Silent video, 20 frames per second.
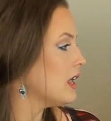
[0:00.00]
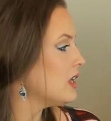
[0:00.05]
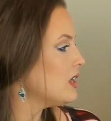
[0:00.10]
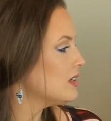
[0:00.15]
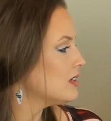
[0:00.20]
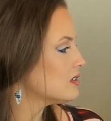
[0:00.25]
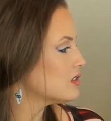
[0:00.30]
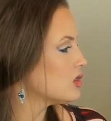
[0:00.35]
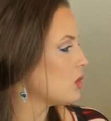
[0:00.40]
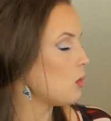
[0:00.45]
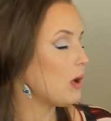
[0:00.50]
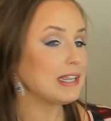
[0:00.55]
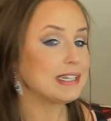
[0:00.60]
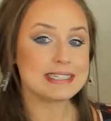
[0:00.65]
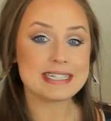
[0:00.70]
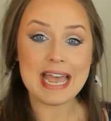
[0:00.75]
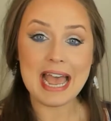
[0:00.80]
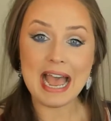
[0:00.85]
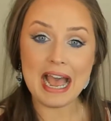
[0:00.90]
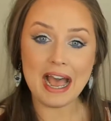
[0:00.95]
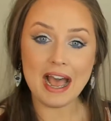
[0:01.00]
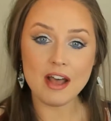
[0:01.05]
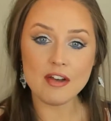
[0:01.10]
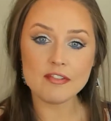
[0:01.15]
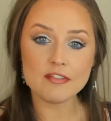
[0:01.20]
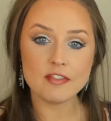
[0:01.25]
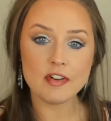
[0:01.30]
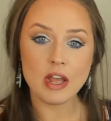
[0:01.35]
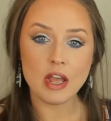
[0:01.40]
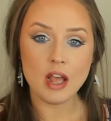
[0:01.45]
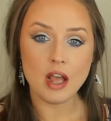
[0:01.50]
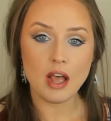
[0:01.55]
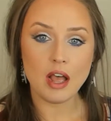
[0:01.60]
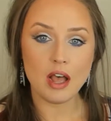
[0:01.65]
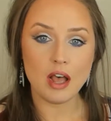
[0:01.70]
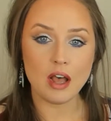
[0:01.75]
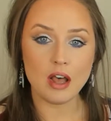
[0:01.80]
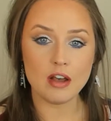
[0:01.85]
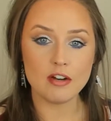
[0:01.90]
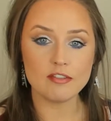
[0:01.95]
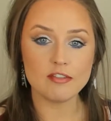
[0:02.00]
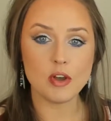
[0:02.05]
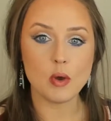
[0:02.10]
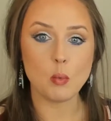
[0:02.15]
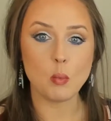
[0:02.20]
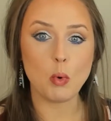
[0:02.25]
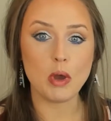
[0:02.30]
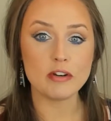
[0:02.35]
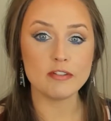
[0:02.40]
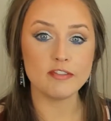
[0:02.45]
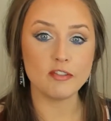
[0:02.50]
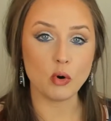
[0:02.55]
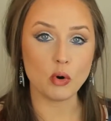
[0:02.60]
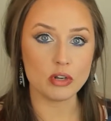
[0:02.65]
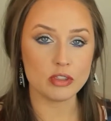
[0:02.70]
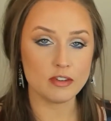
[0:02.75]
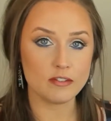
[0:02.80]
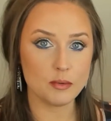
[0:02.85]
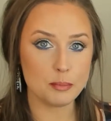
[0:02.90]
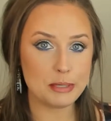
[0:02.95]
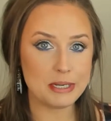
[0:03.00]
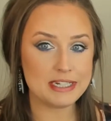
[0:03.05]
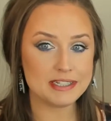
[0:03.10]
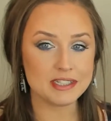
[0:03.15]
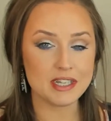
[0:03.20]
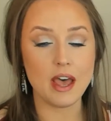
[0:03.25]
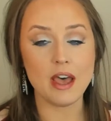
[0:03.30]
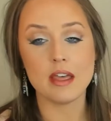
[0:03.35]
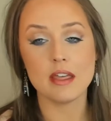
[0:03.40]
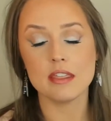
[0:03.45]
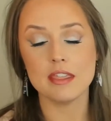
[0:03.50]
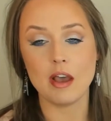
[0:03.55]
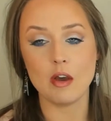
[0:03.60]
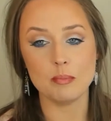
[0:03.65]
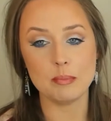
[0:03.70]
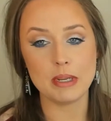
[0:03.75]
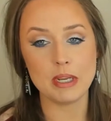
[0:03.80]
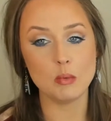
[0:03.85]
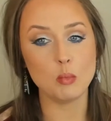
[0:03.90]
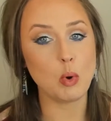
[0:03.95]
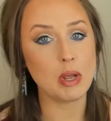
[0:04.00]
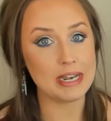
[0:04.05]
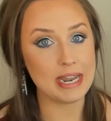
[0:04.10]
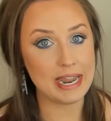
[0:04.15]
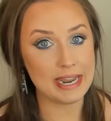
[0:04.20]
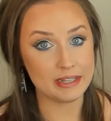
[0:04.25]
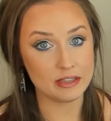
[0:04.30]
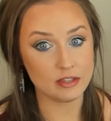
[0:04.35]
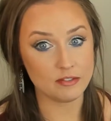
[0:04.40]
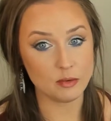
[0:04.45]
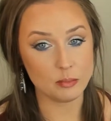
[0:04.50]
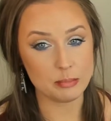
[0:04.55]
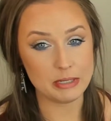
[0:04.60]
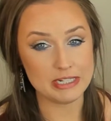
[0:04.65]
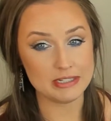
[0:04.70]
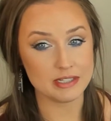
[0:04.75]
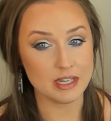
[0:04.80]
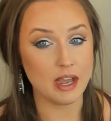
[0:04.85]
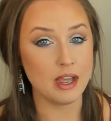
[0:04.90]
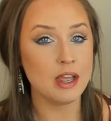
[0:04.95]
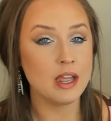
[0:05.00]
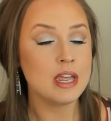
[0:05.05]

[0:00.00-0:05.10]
So what's half of 1/4 of a pizza? That would be 1/8 of a pizza.